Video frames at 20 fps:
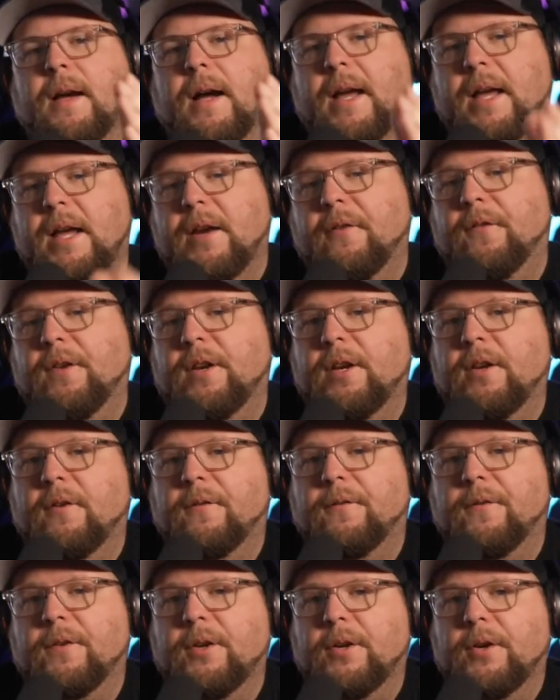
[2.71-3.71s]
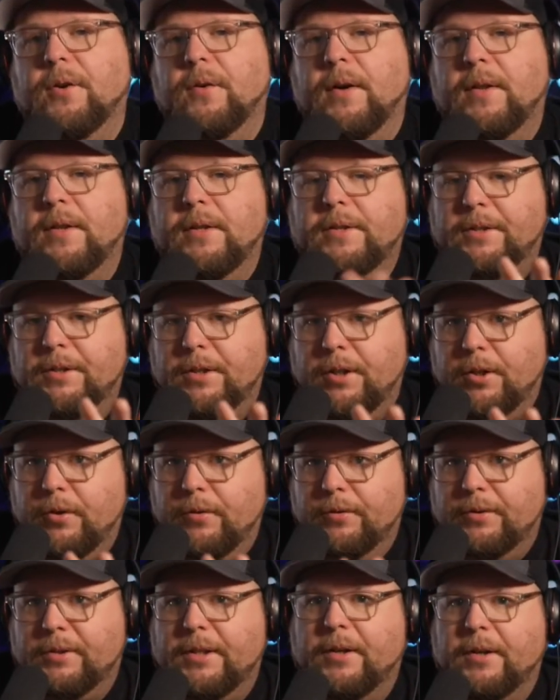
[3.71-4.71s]
I got a video for you, and this is a
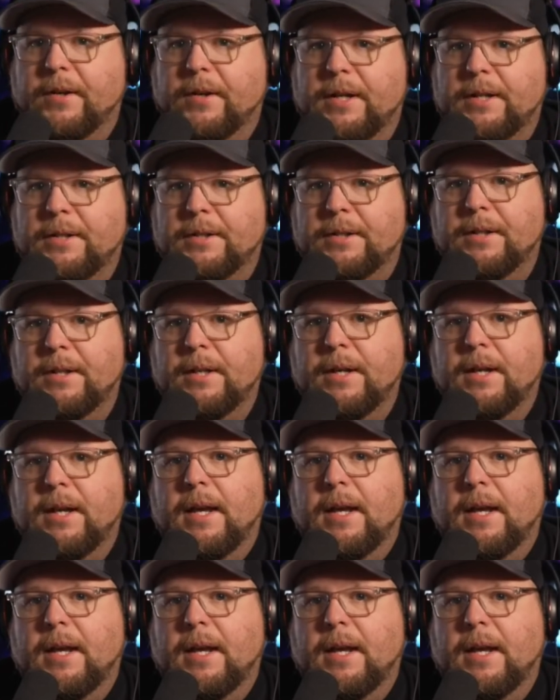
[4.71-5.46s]
new series,